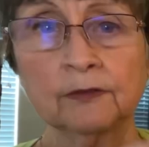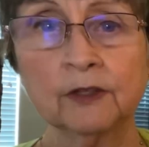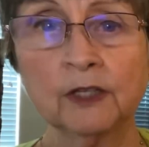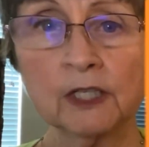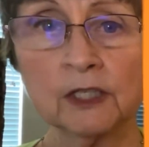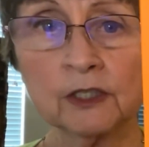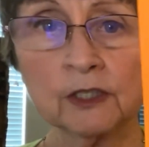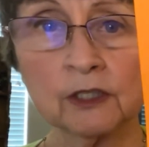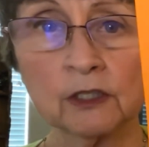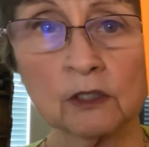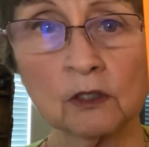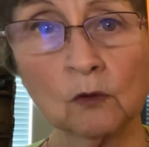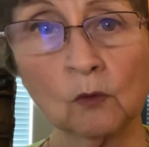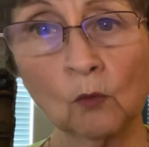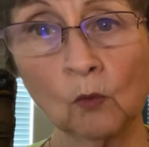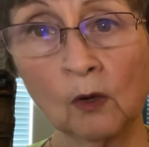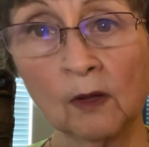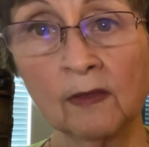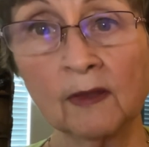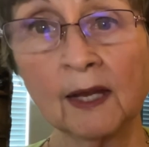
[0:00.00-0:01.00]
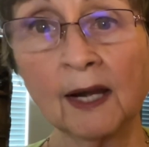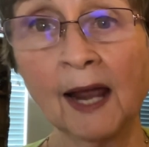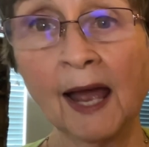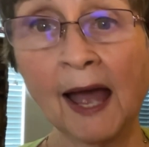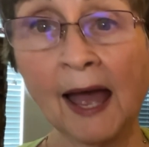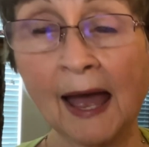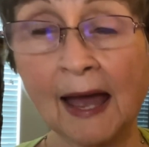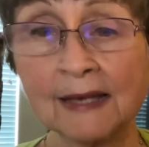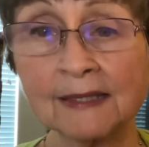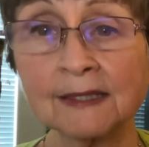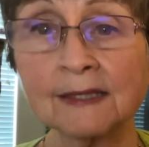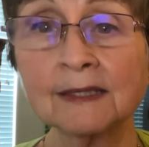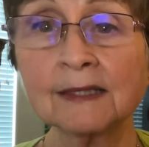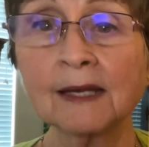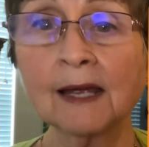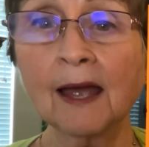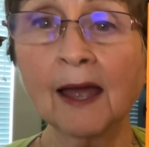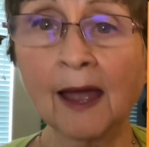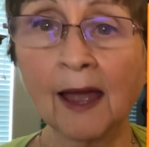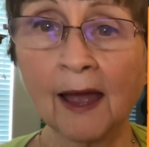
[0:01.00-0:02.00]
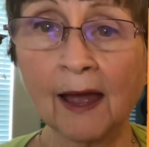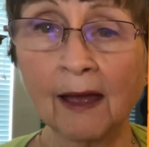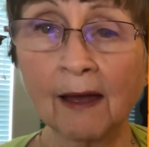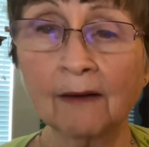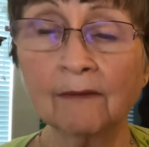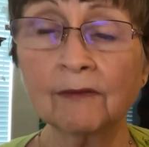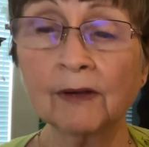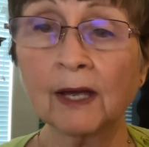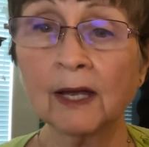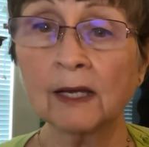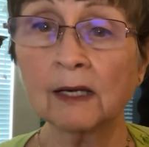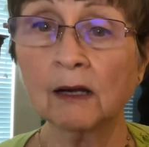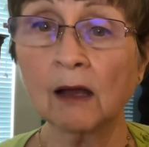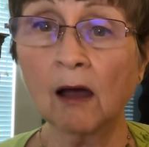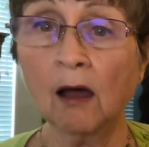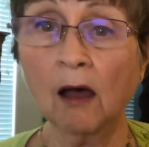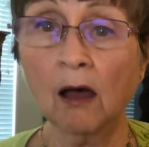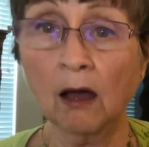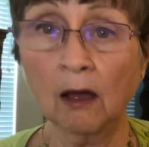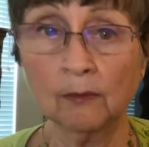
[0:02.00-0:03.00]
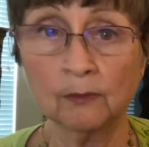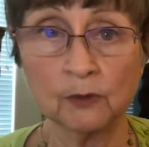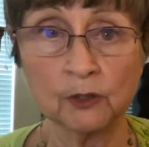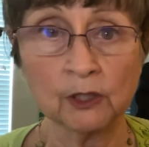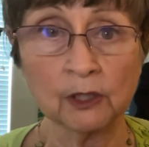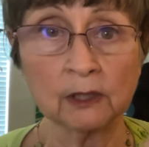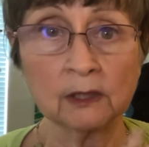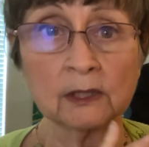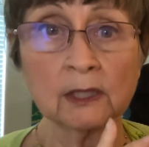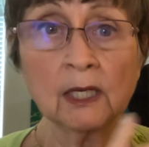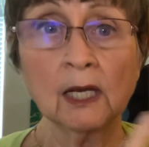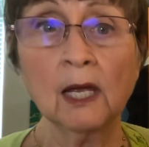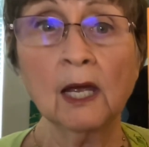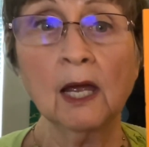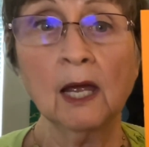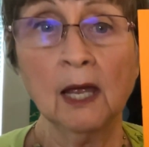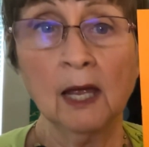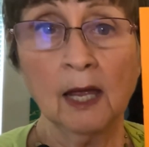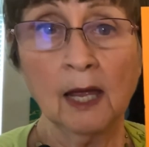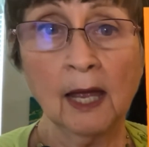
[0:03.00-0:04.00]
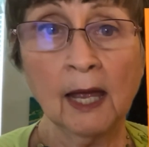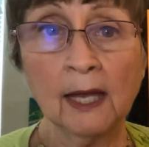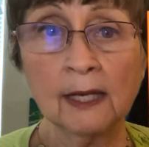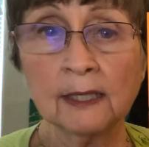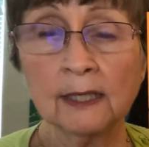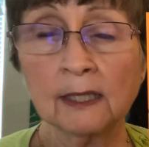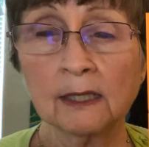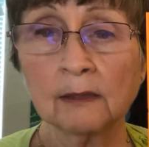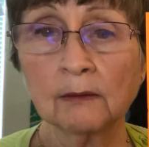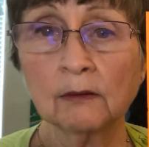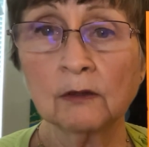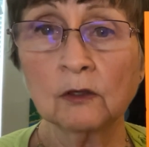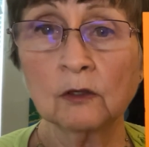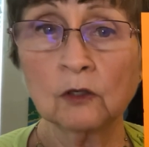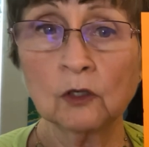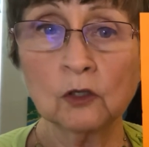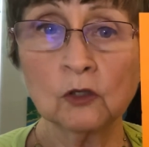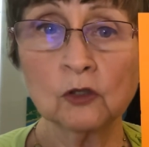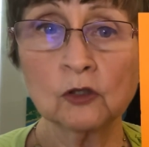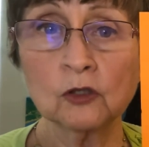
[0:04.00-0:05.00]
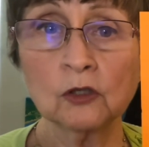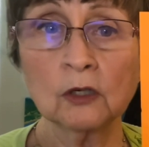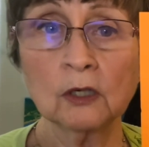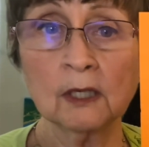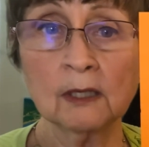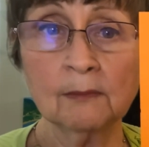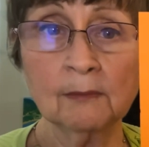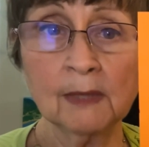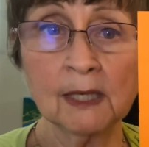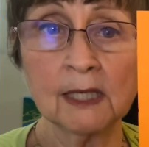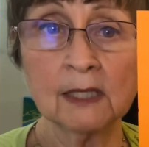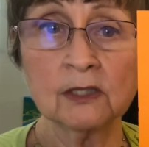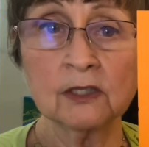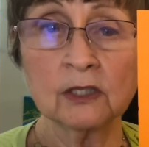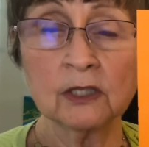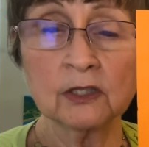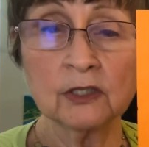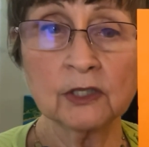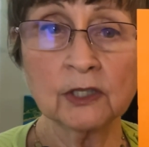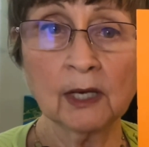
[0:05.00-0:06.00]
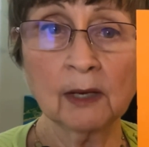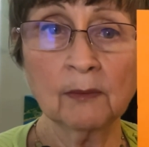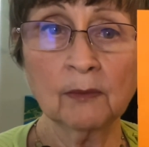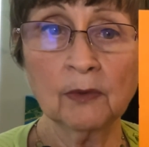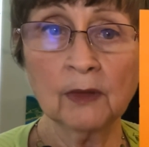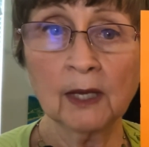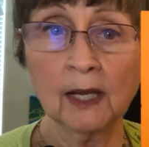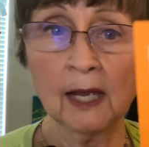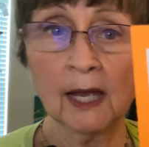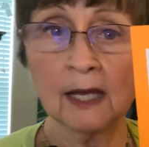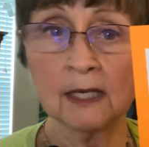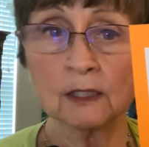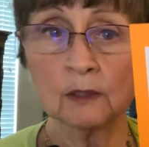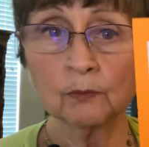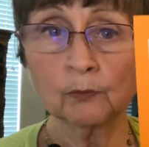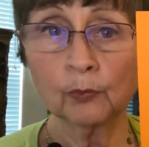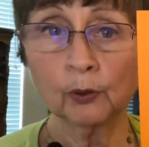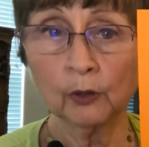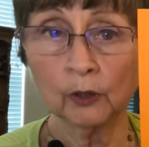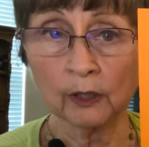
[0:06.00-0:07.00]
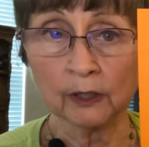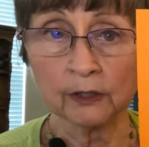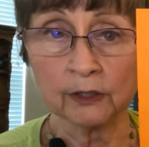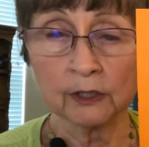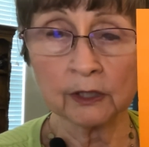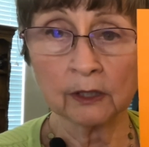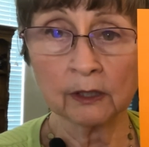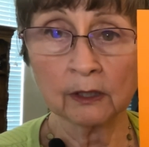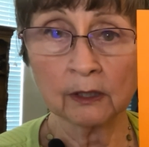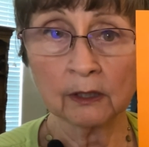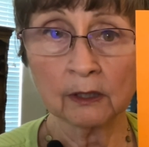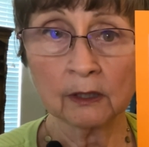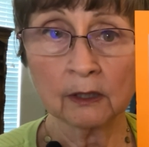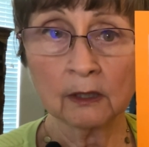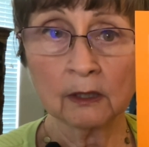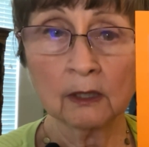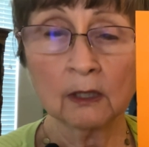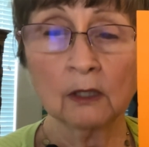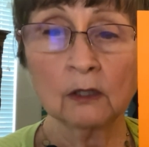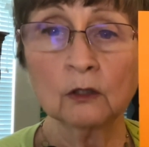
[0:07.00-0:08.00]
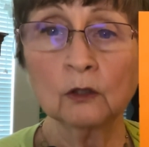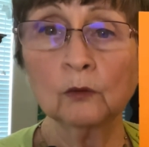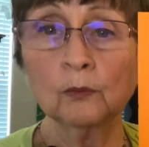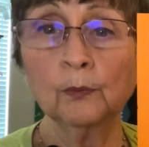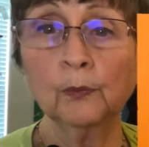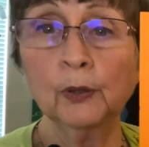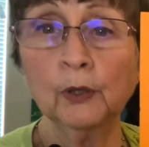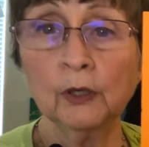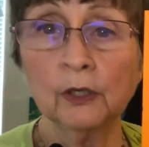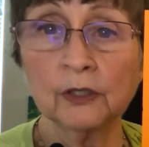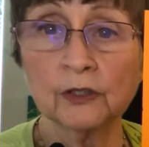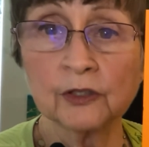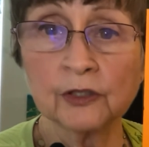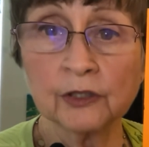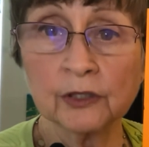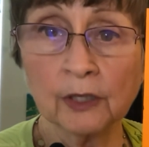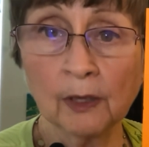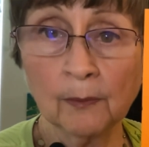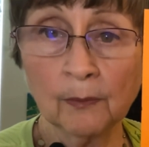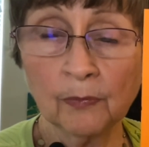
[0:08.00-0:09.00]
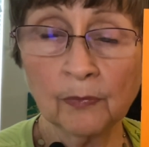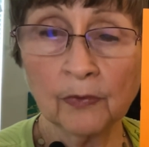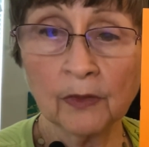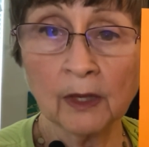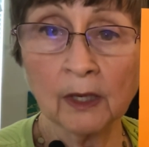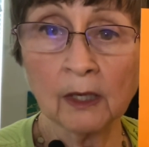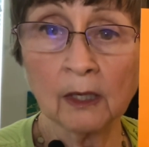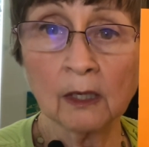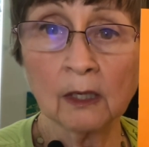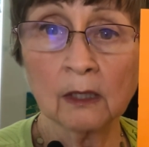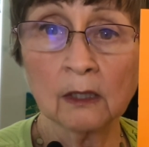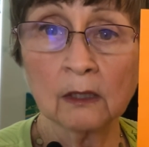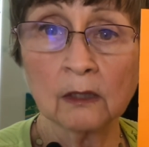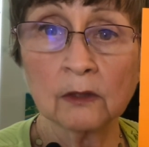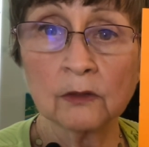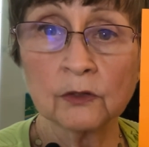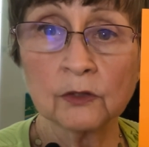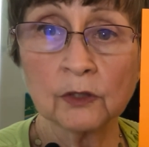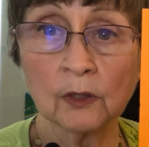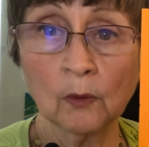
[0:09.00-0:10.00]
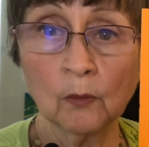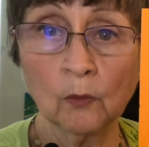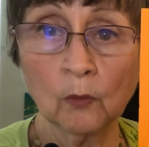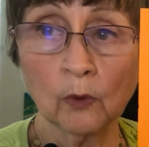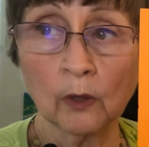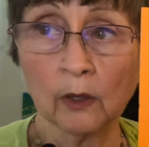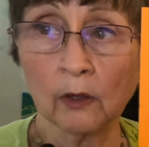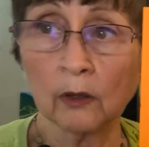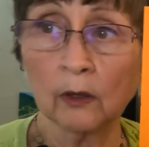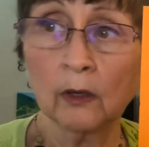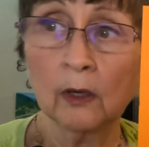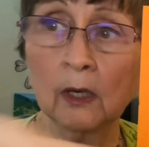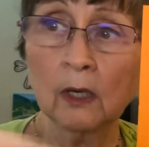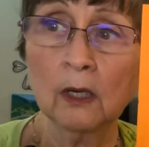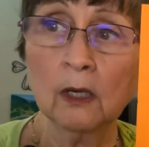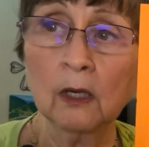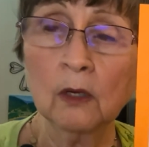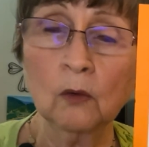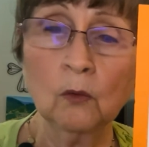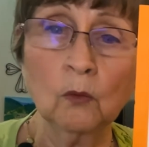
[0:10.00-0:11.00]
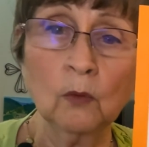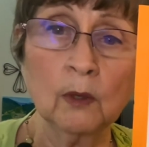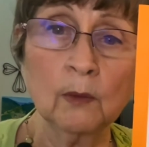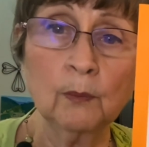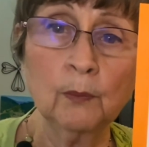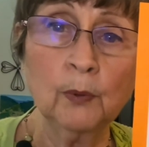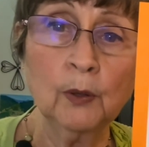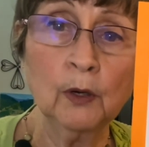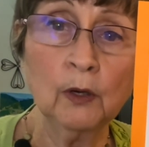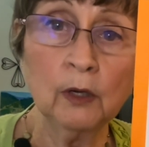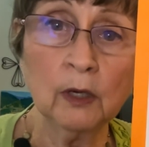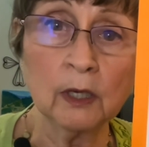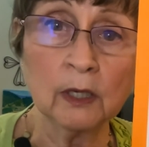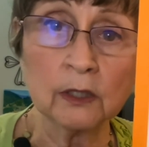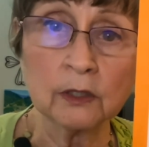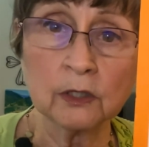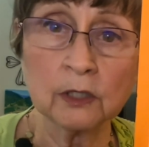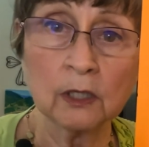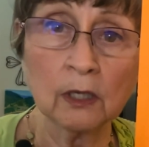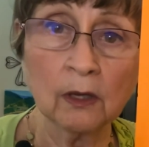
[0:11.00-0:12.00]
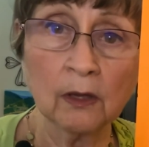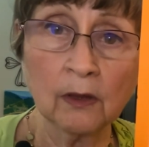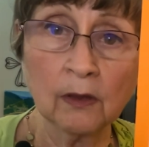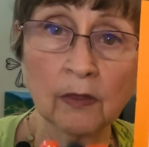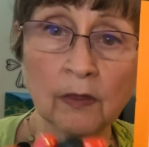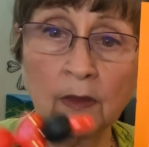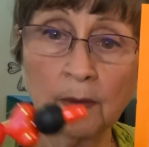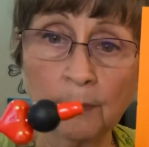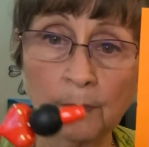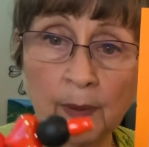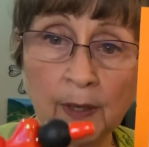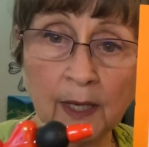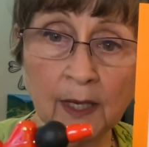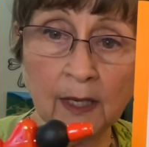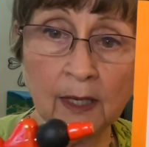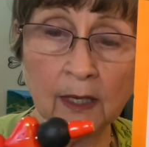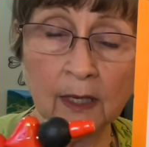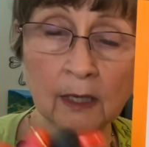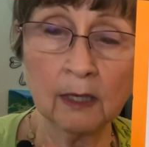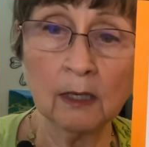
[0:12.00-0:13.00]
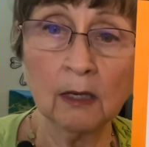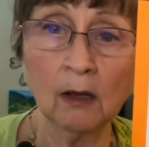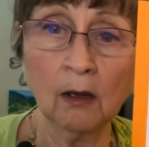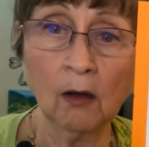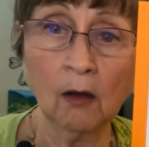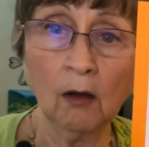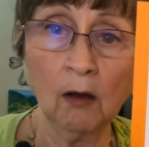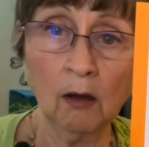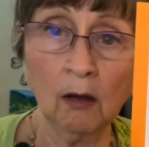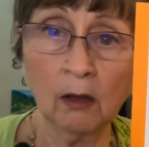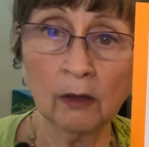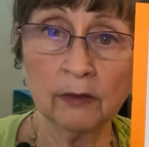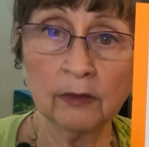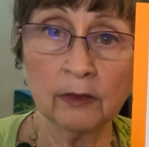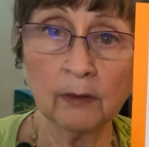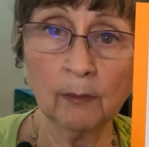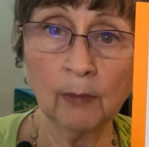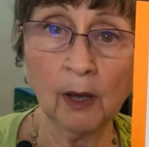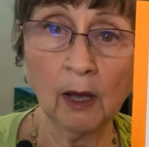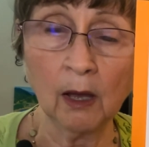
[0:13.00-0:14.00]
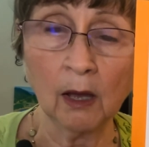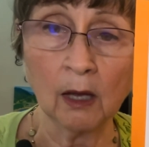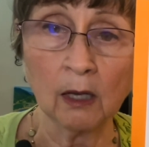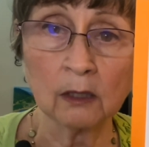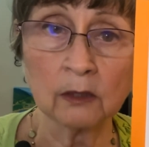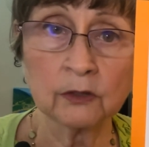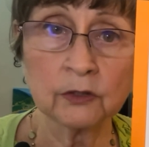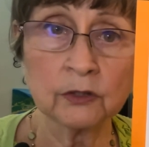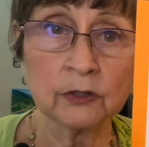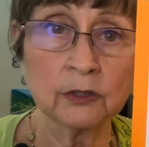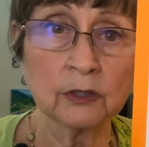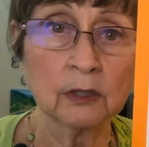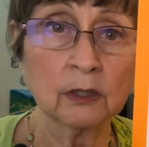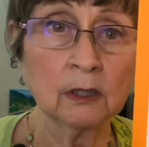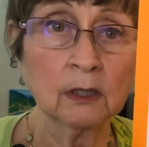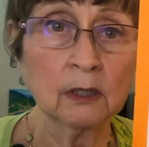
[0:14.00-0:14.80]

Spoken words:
This is the one that has to have an object, and it usually means the same thing as put. You put something somewhere. We put the pen on the box.